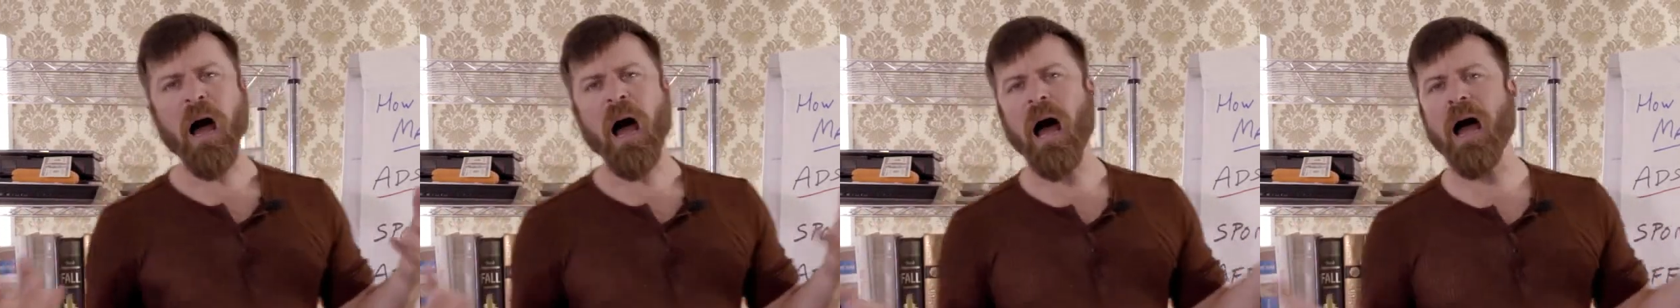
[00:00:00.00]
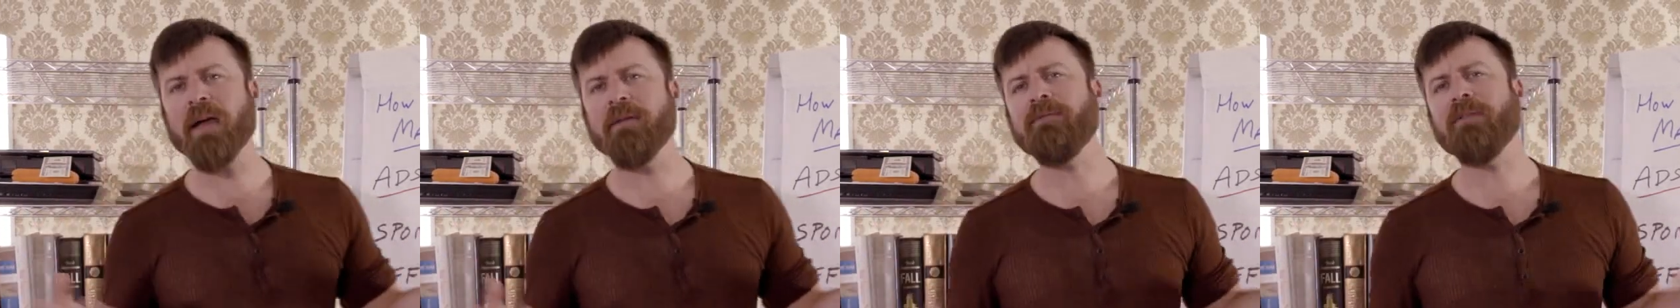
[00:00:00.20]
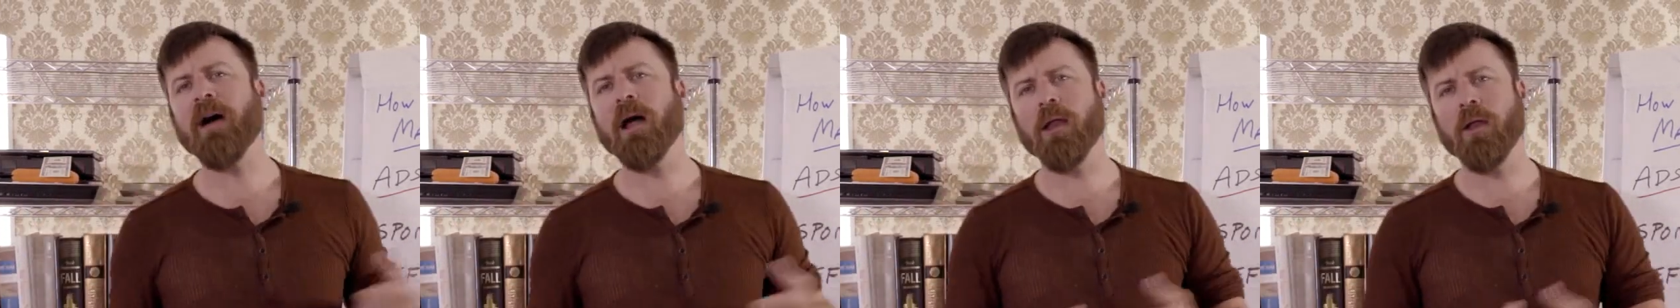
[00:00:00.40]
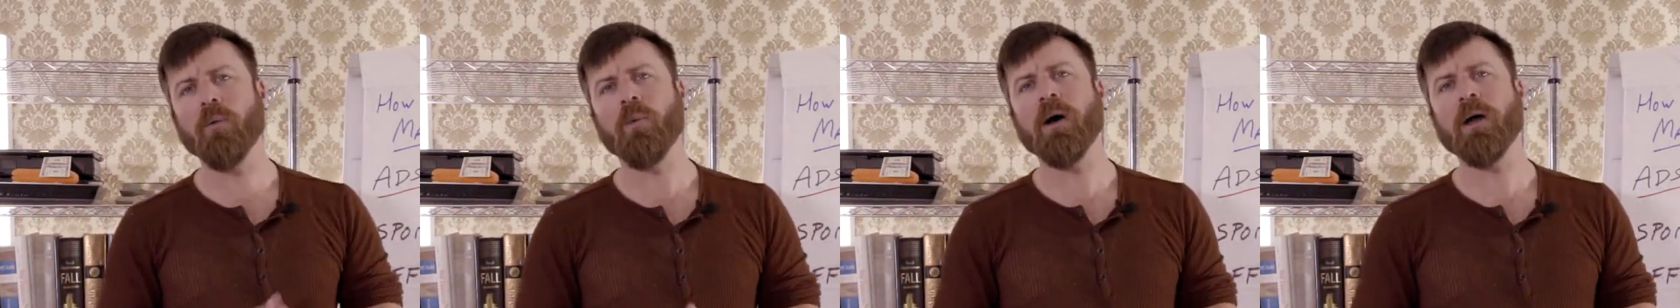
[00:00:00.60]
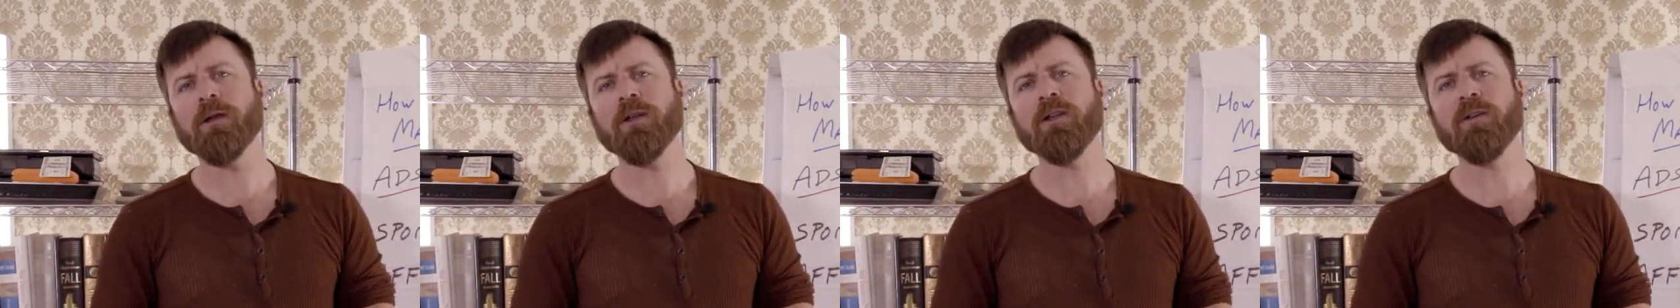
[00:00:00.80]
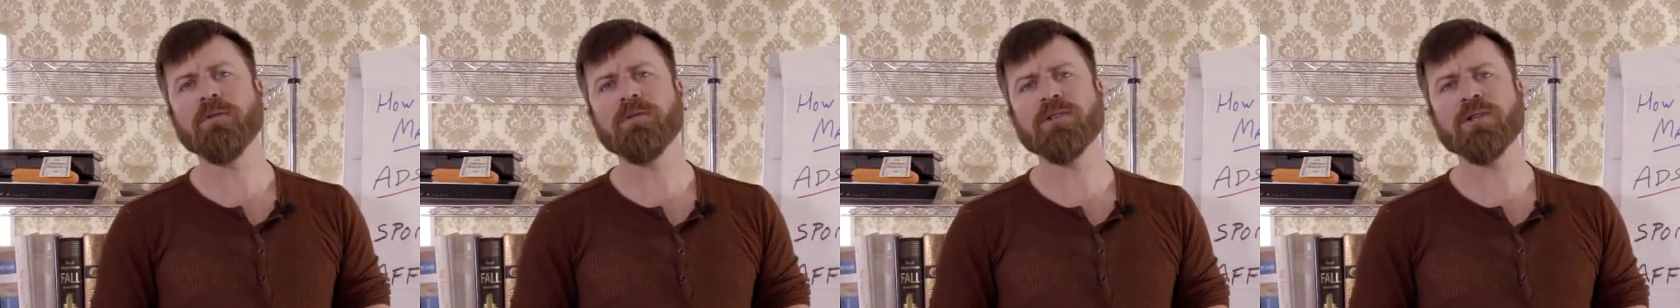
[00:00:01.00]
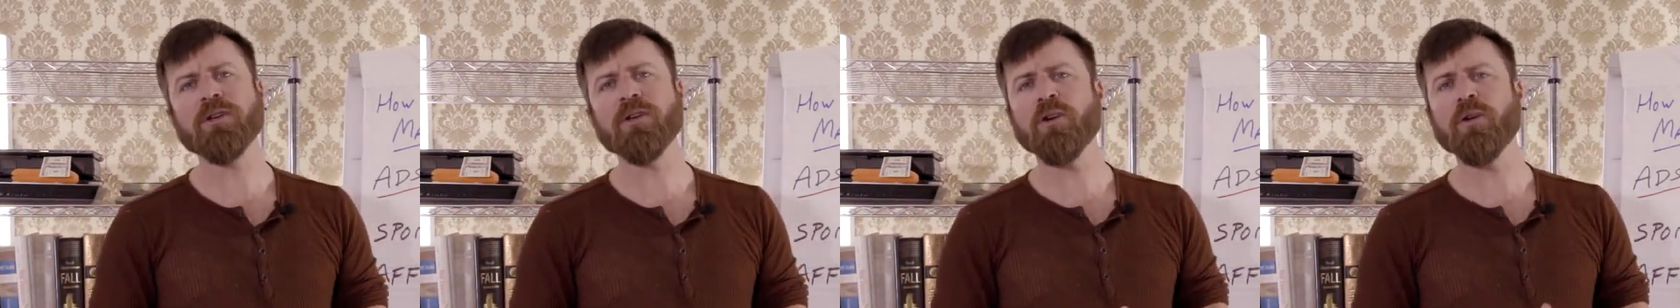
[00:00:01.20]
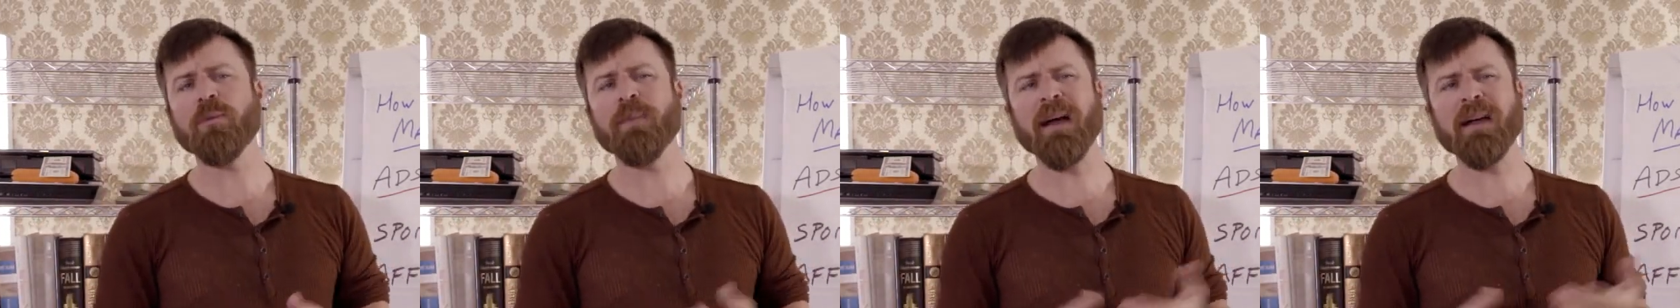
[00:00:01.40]
I follow on
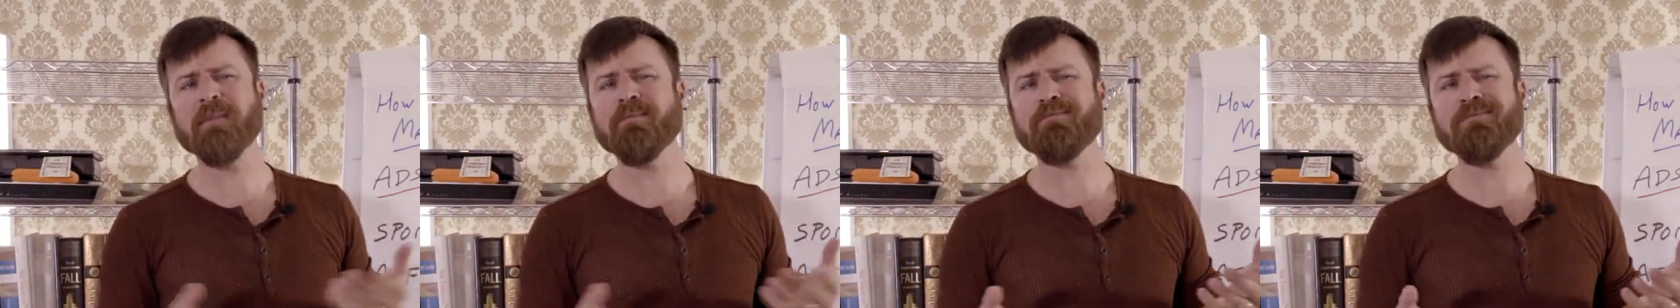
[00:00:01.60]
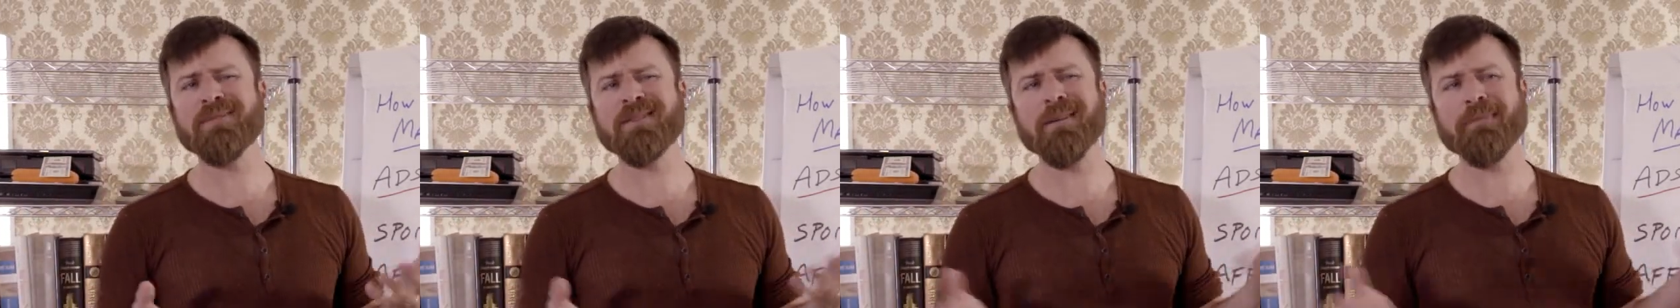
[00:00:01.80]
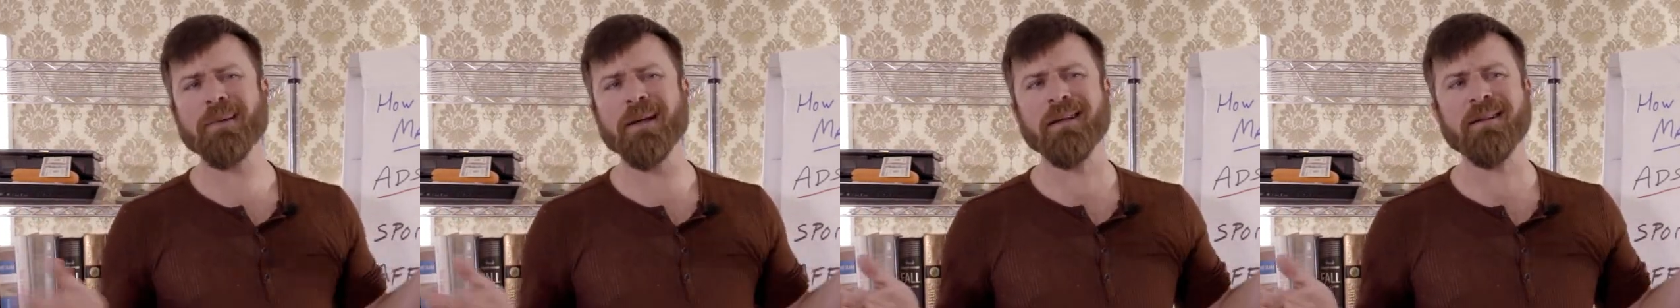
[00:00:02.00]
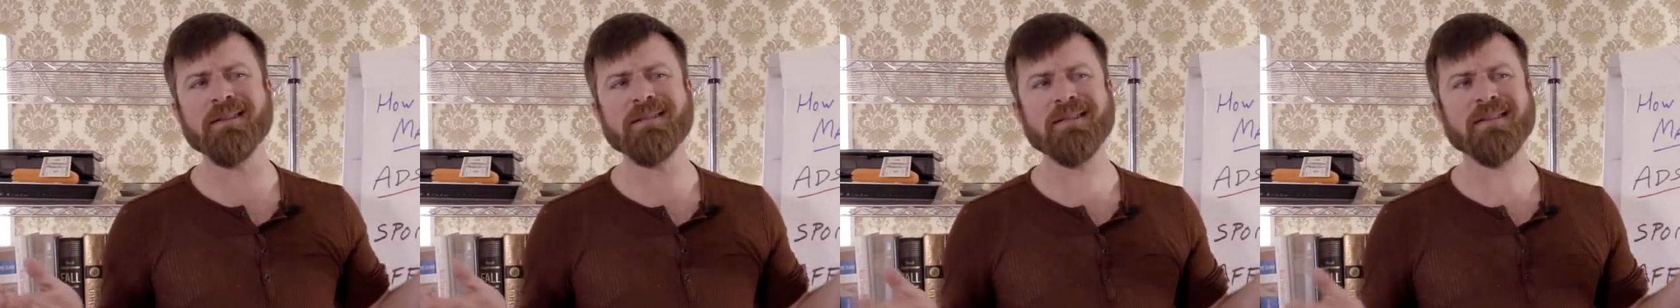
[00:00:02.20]
YouTube, I typically